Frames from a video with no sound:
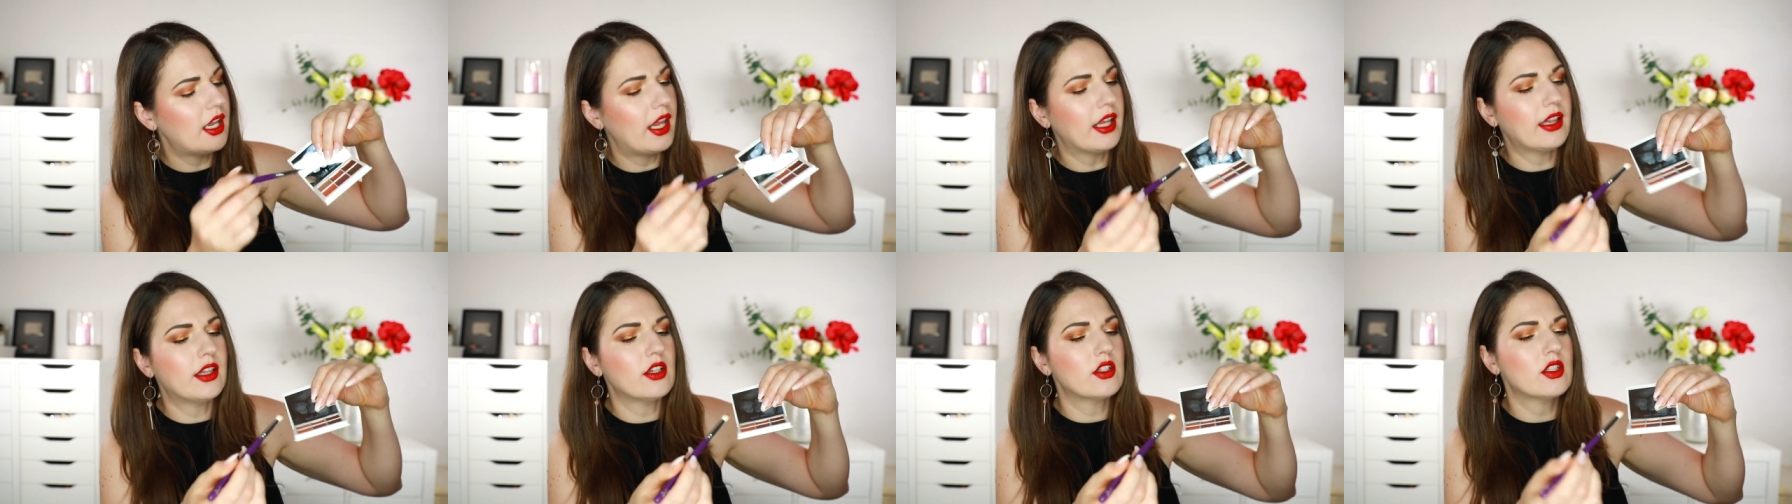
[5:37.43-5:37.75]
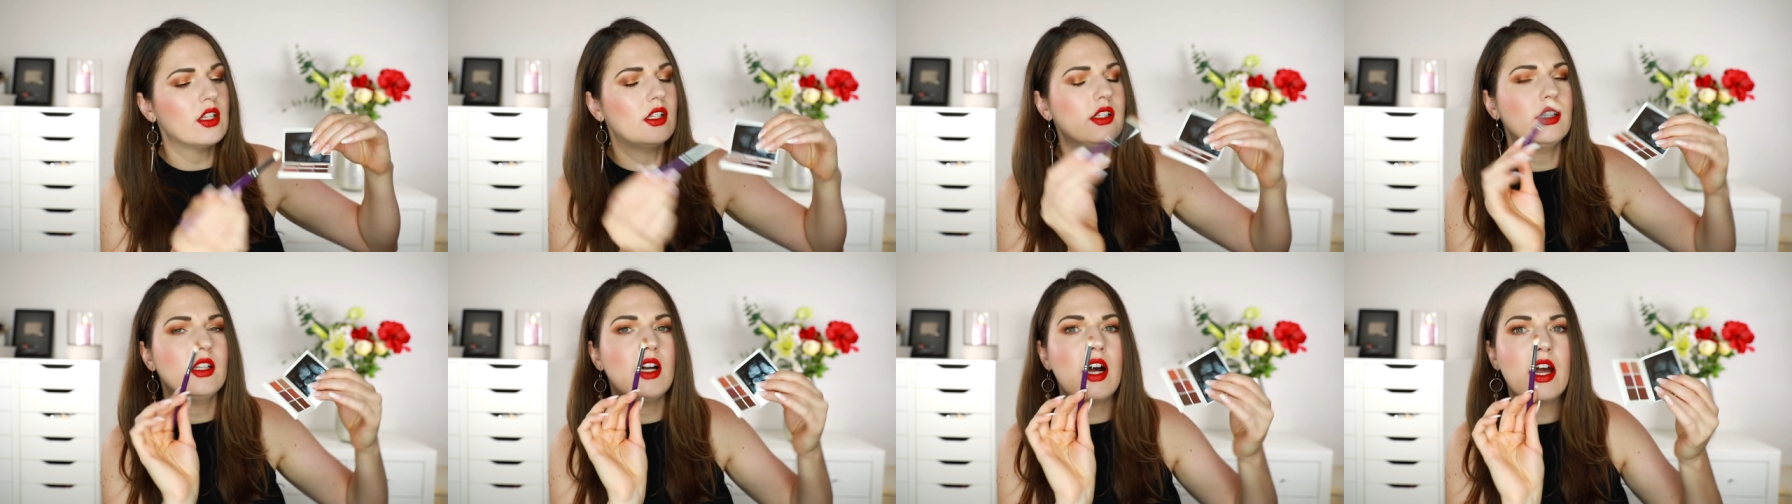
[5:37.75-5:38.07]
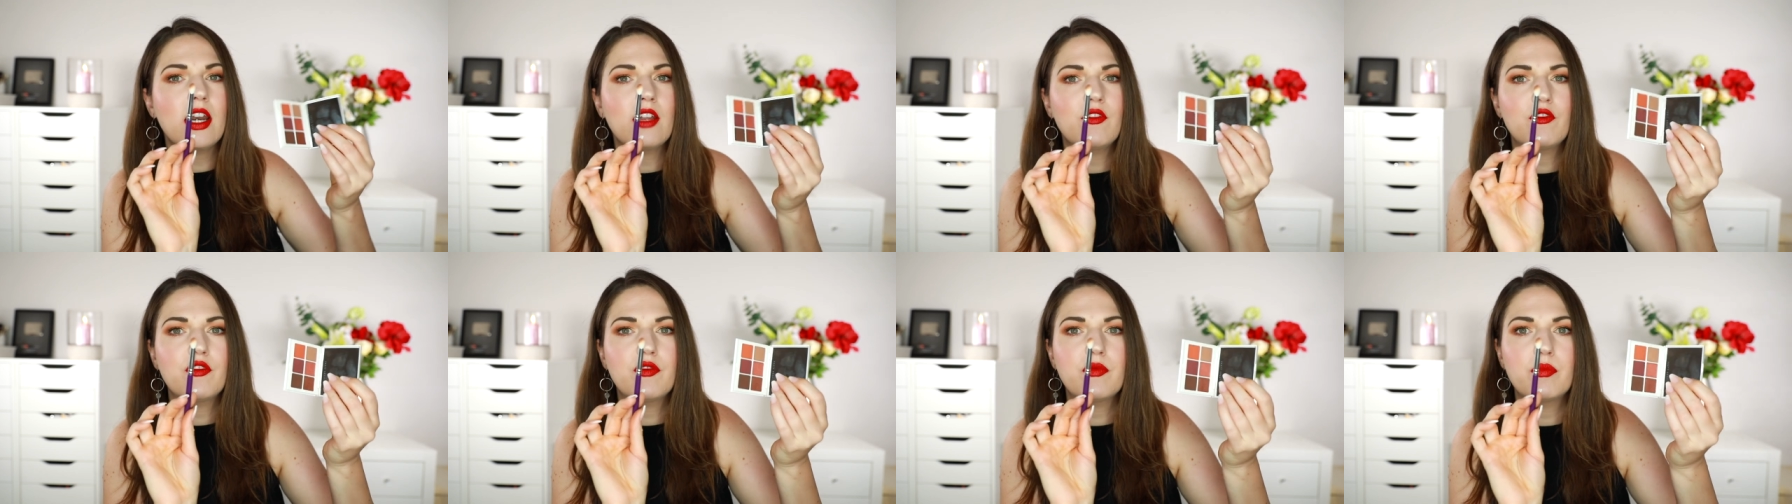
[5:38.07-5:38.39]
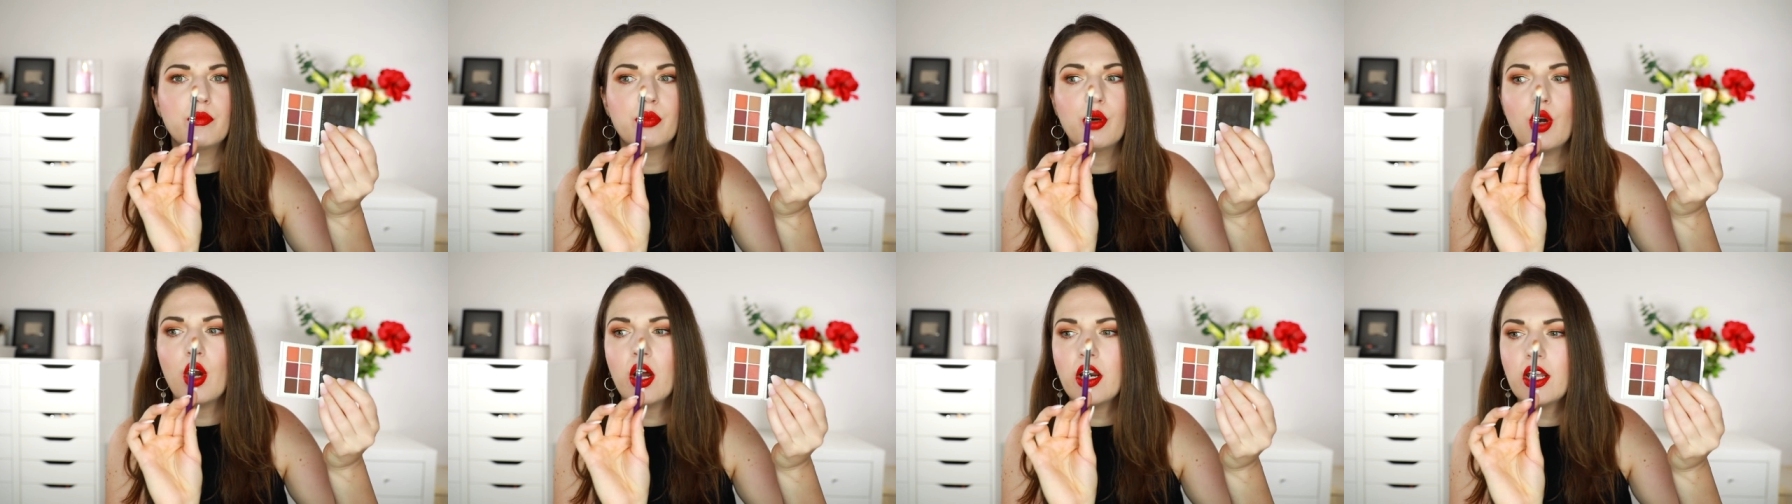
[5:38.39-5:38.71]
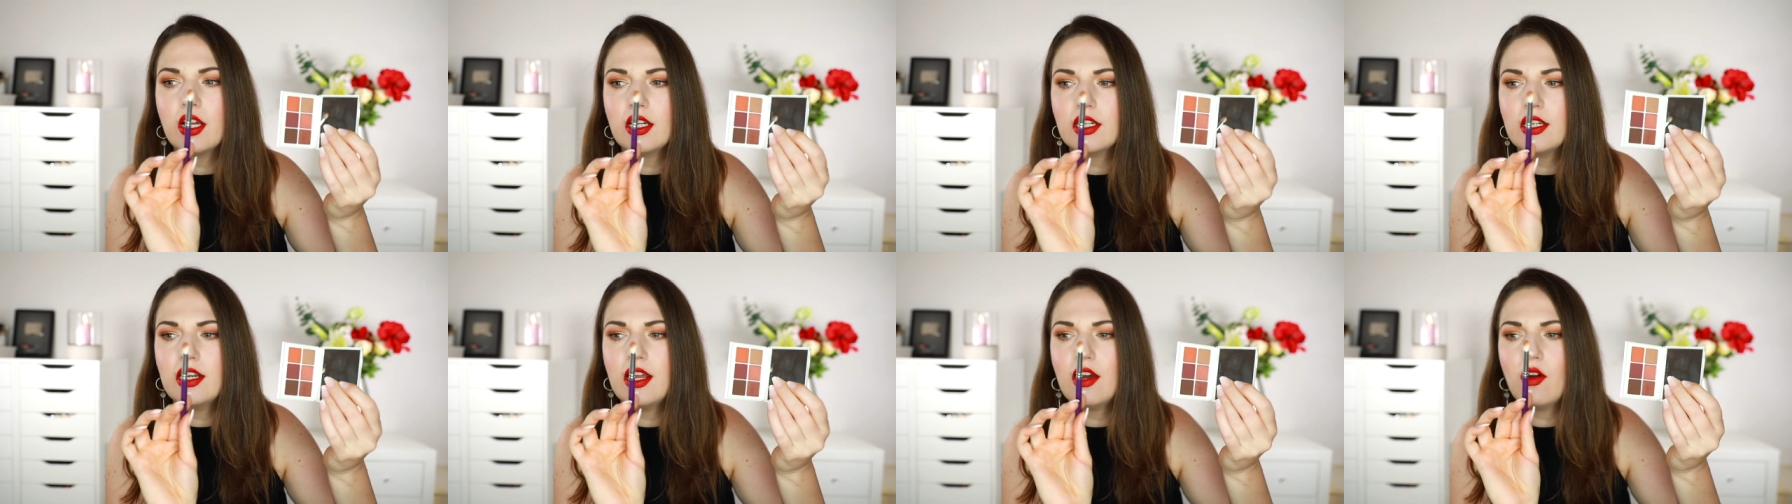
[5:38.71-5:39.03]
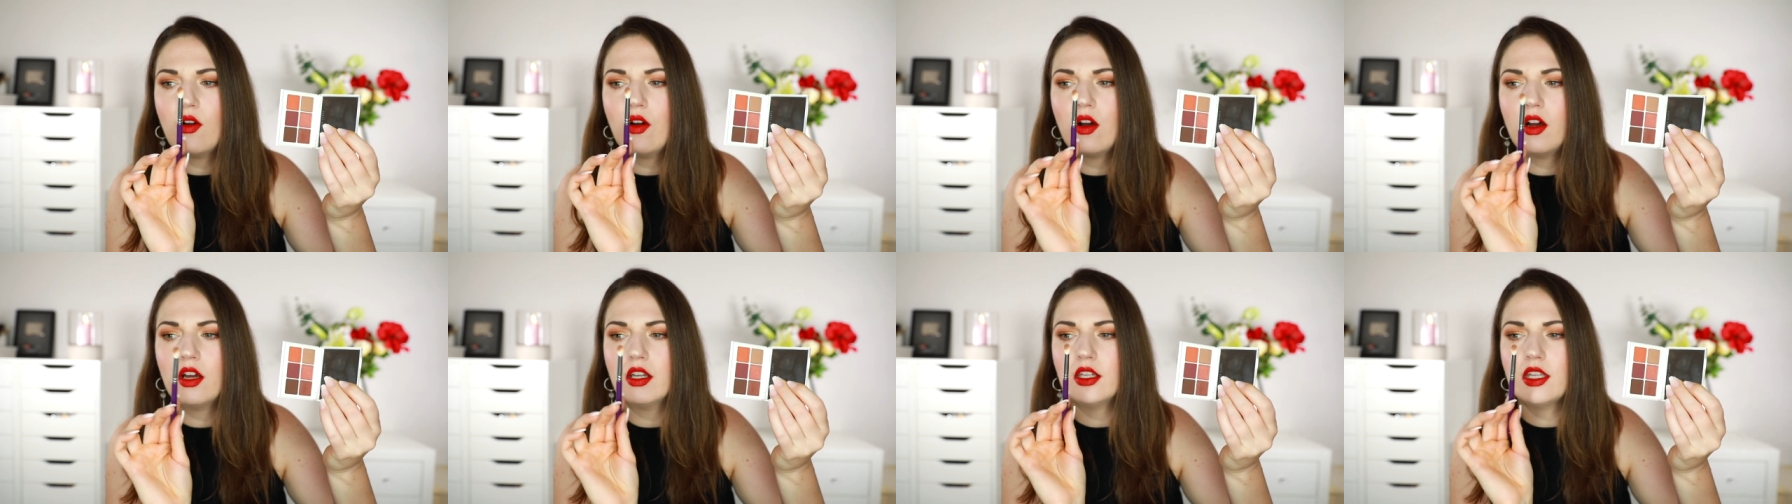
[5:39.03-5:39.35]
Like, there's a lot of product
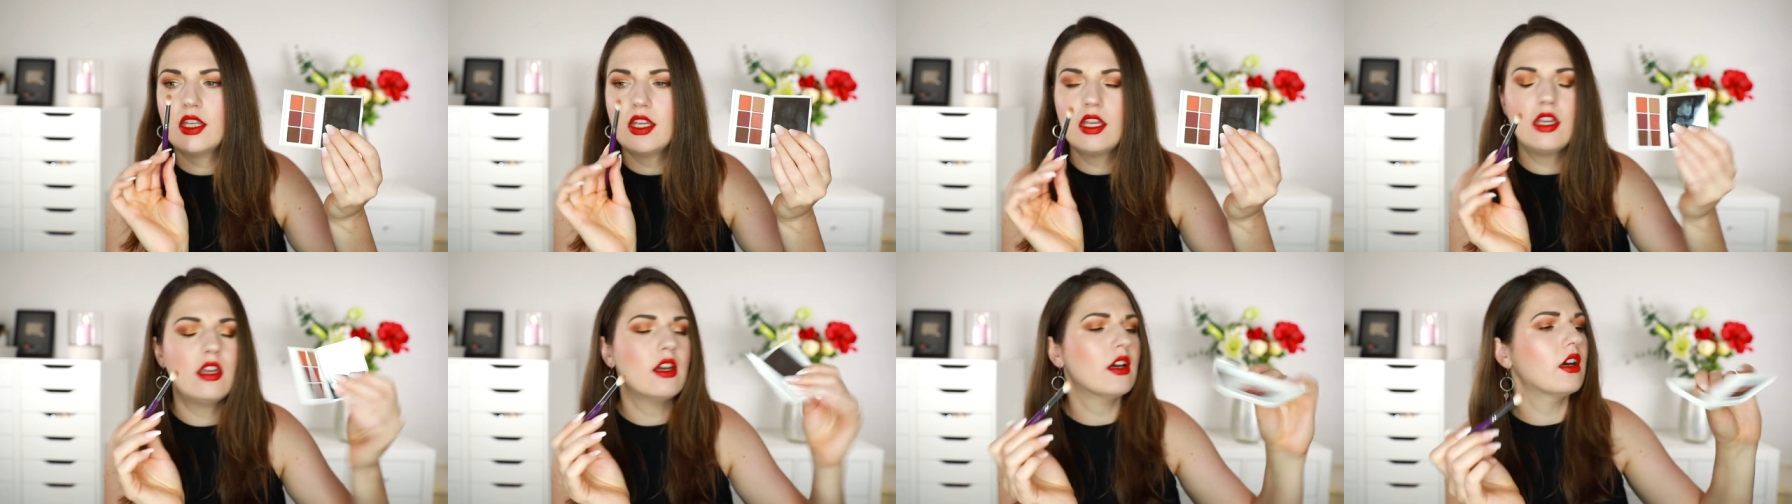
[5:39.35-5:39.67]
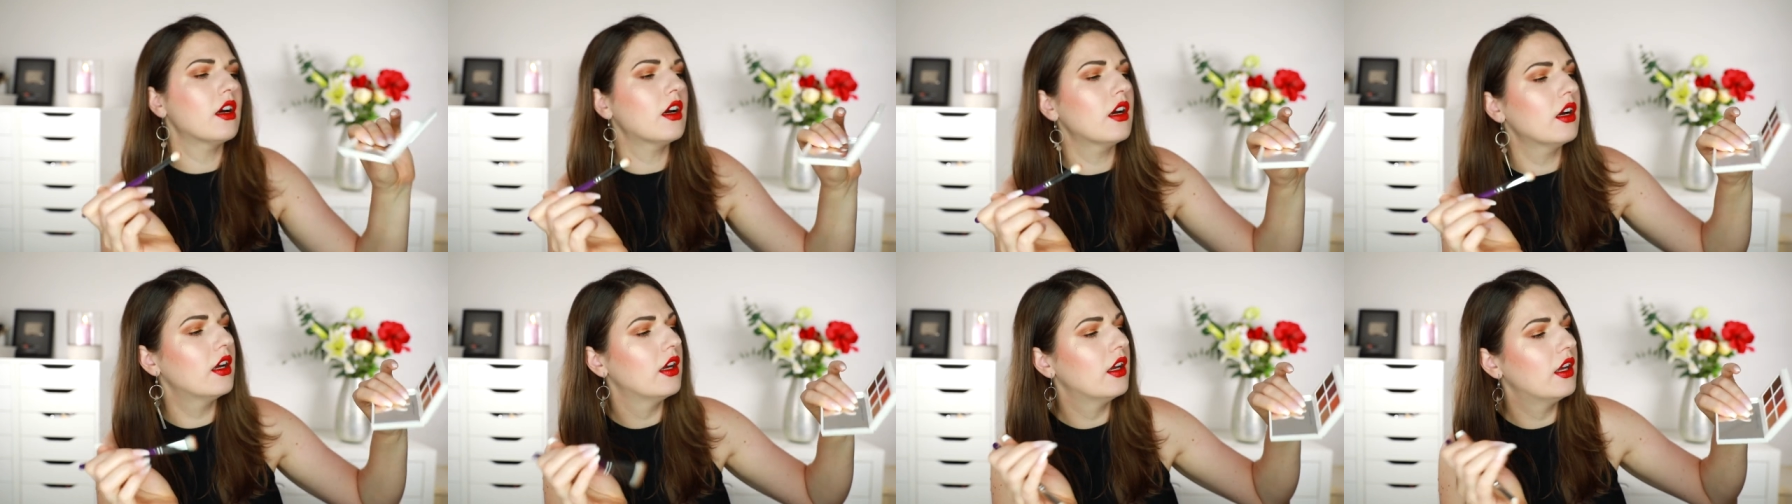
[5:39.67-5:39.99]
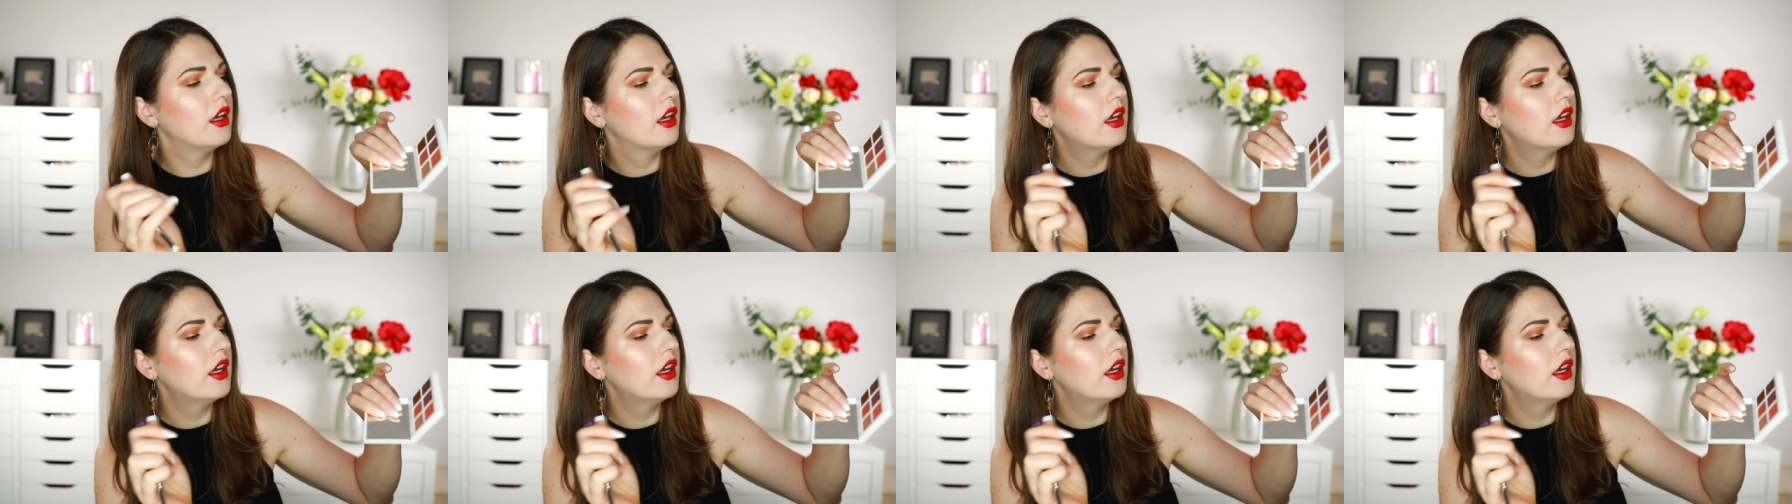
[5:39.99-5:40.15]
now on here,